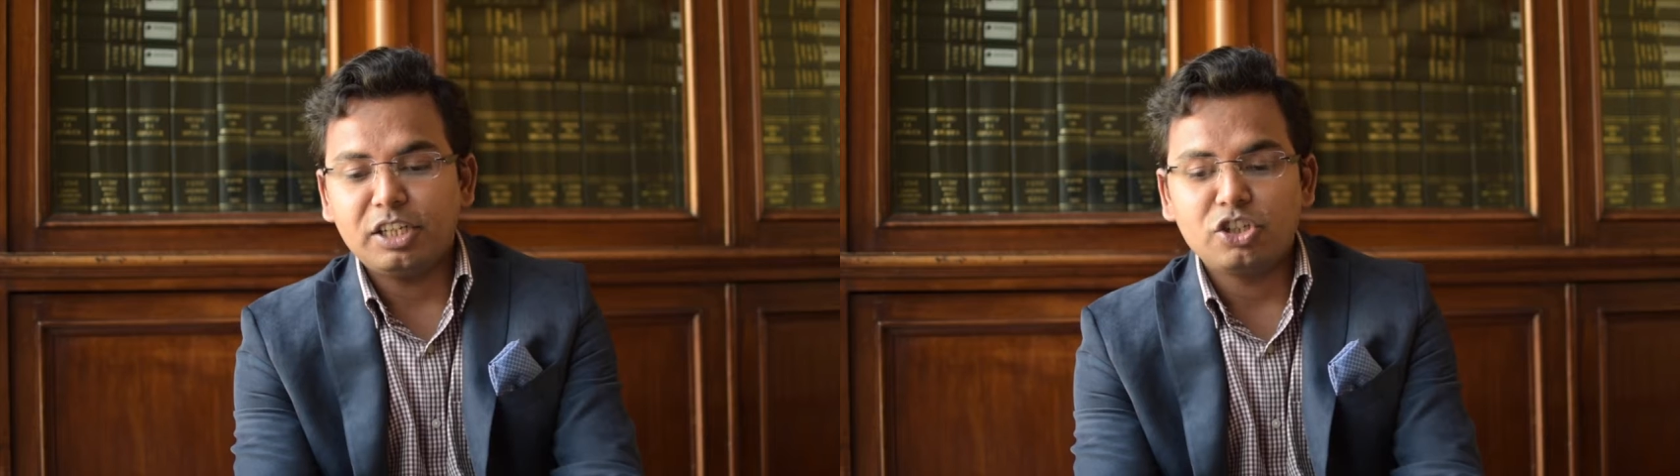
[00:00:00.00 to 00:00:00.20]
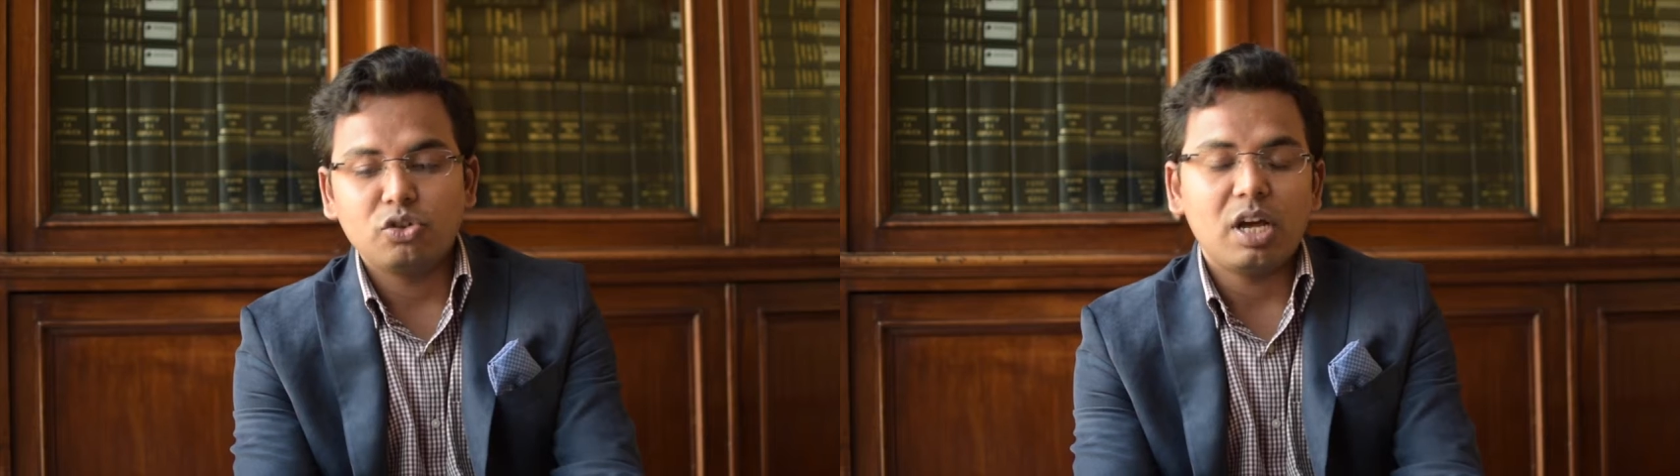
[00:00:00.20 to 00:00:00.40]

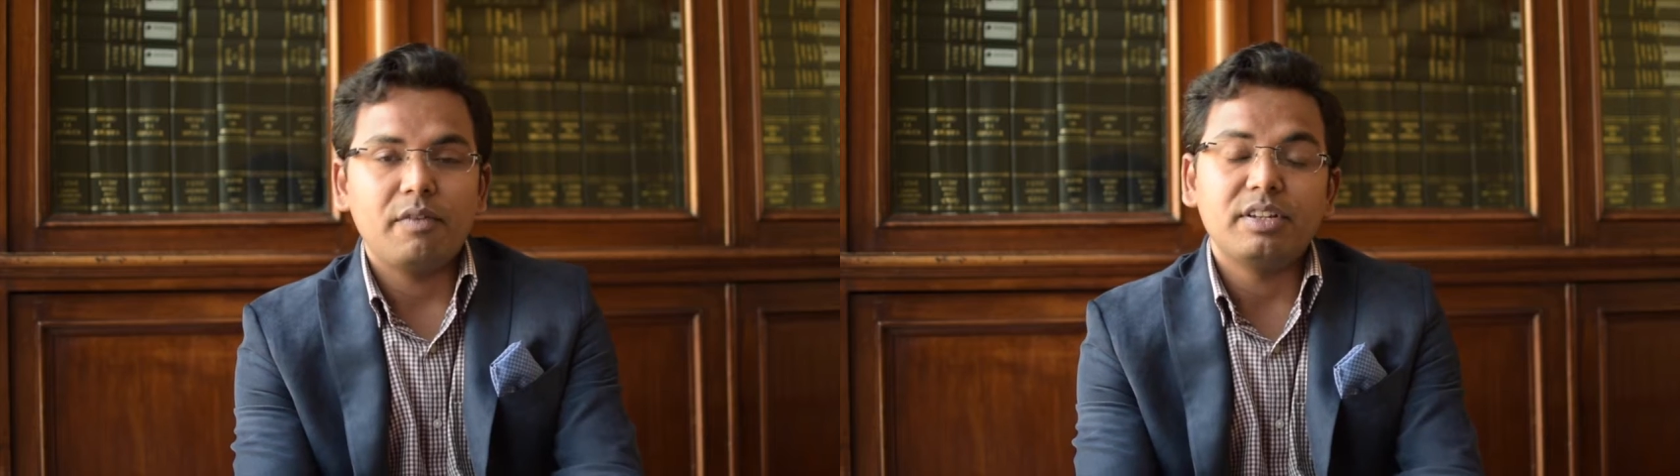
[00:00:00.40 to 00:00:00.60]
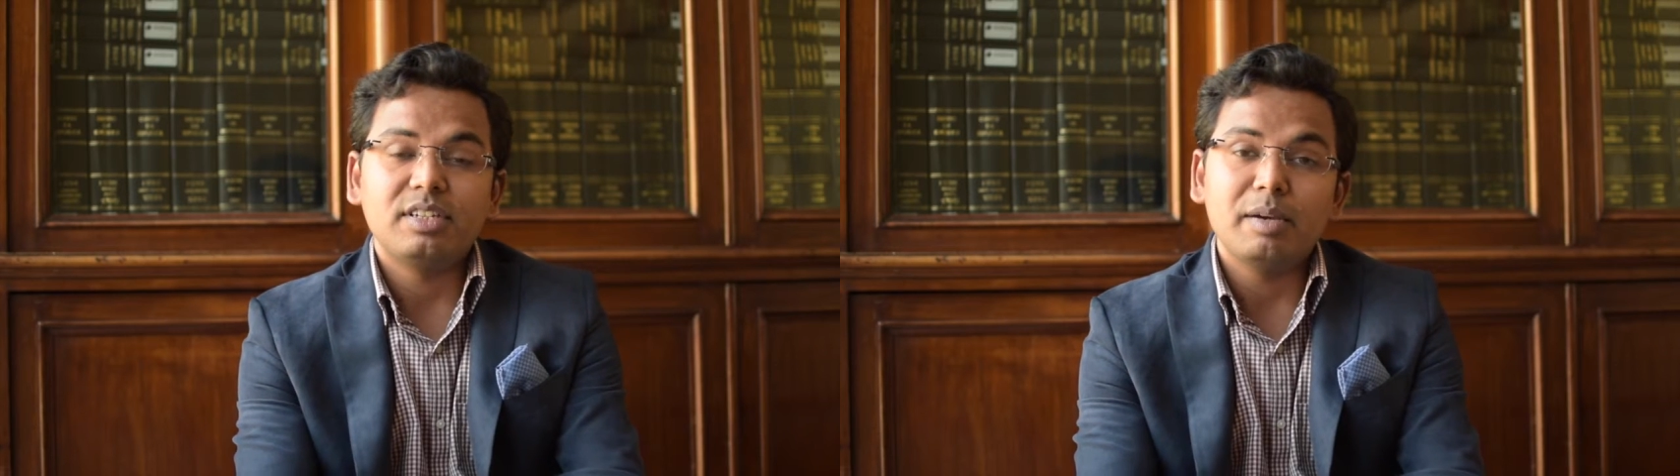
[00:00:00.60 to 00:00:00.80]
it should have
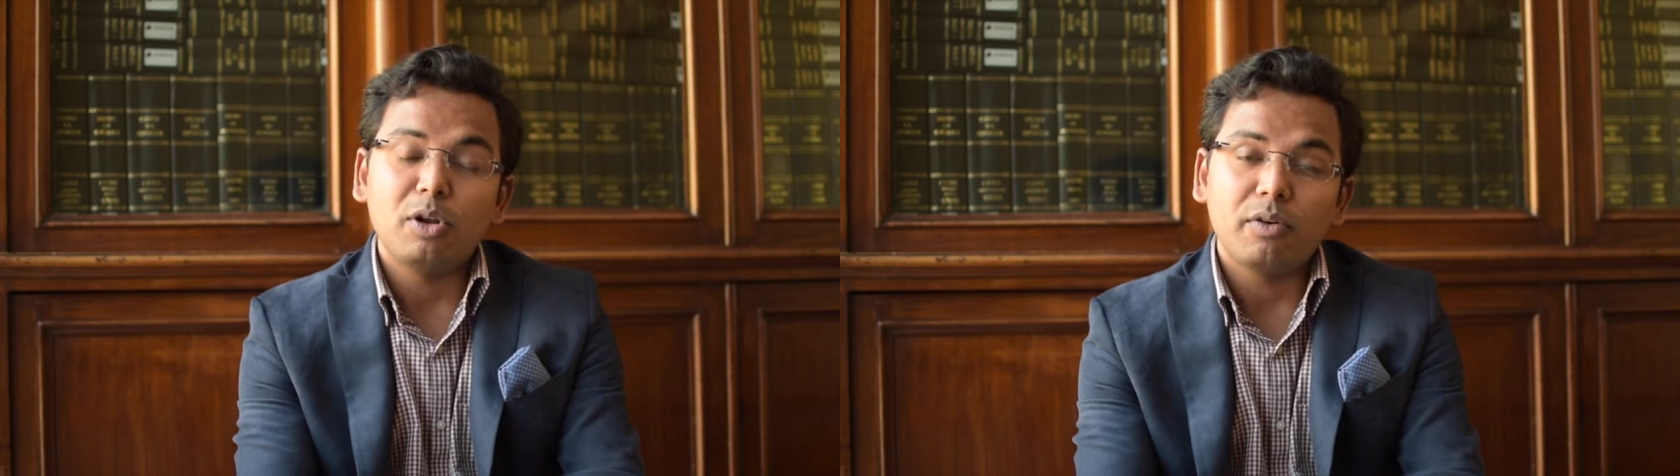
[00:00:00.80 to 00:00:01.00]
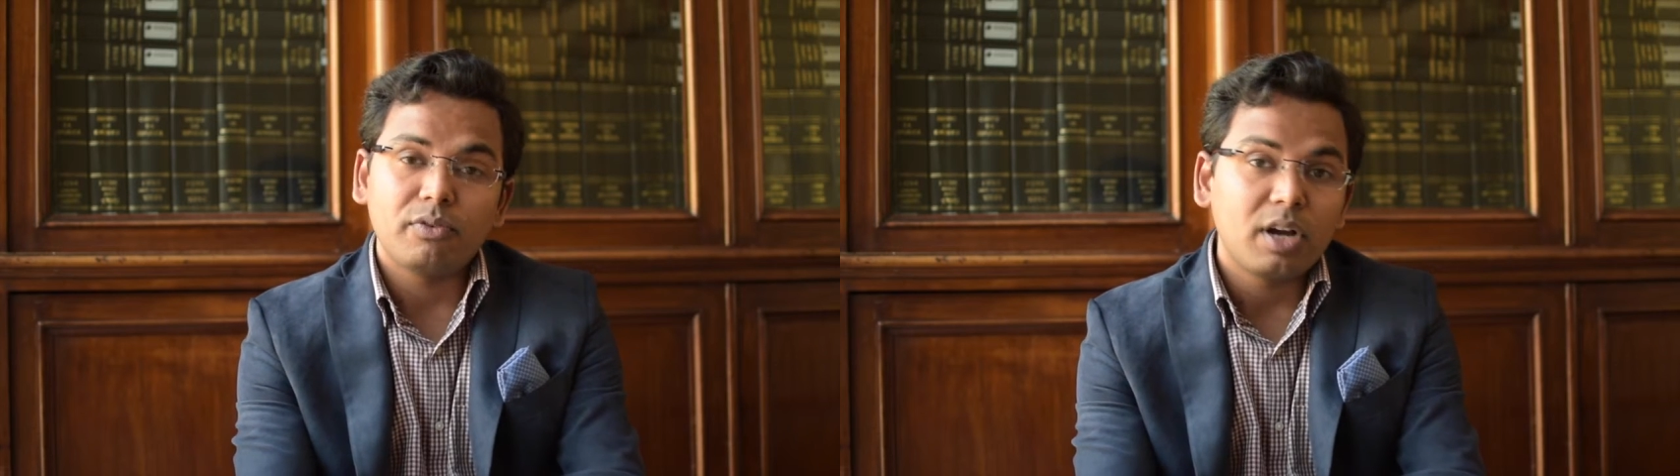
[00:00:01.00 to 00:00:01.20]
a table
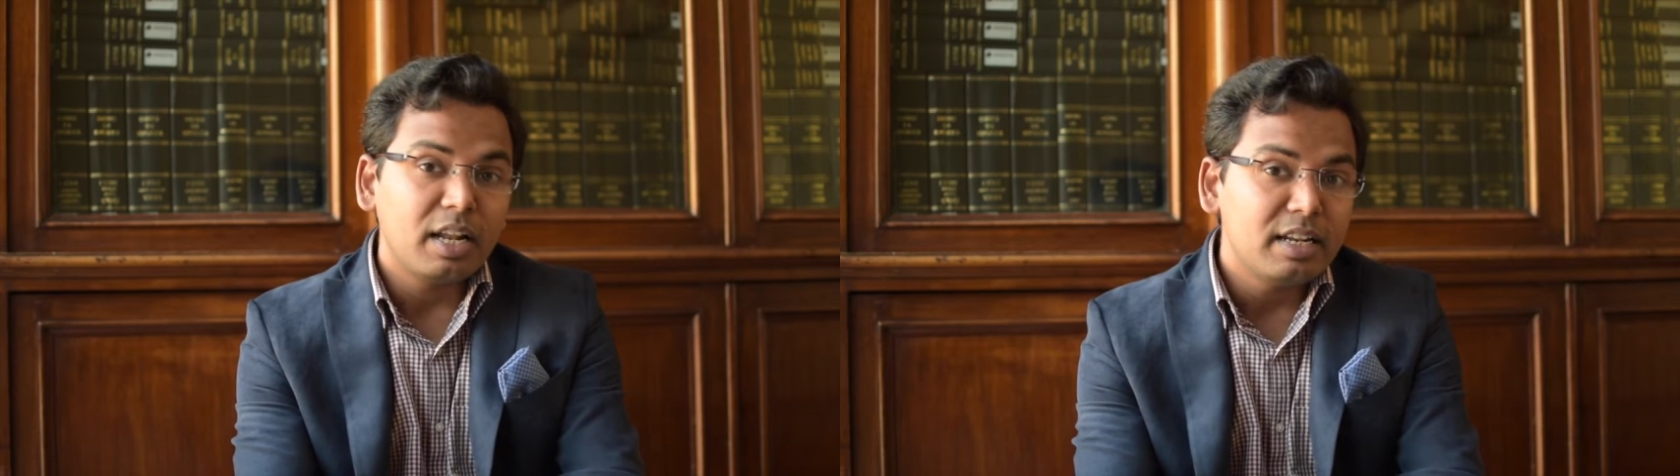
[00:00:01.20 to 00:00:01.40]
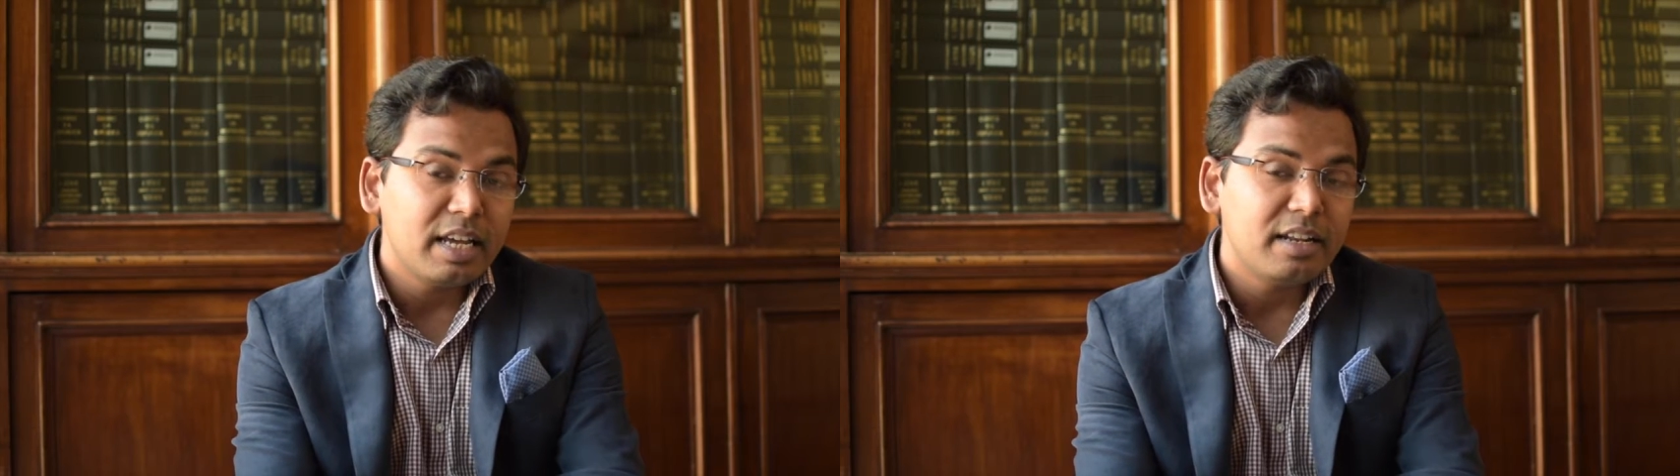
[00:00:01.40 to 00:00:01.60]
of
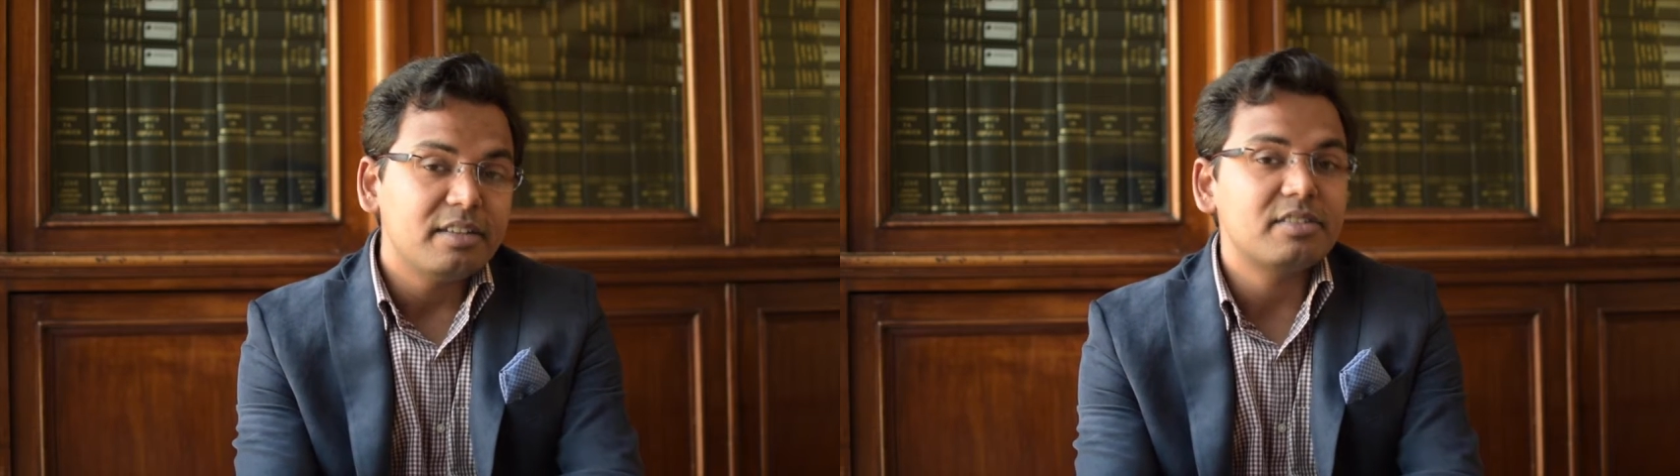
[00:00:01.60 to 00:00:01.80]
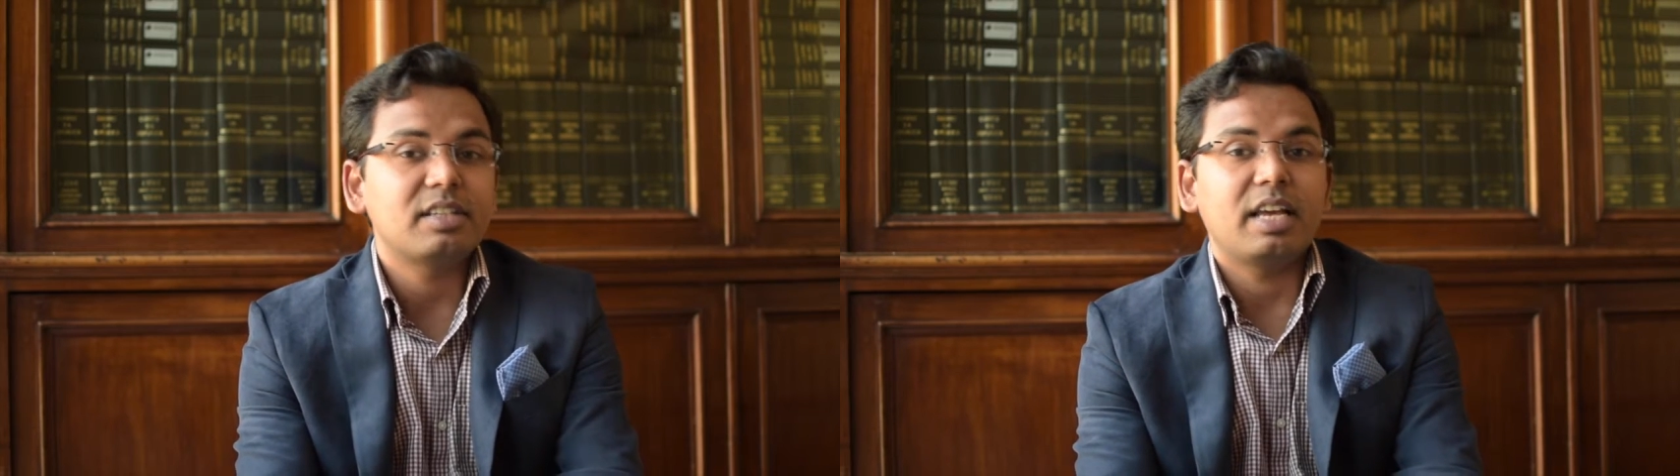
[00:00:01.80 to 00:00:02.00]
contents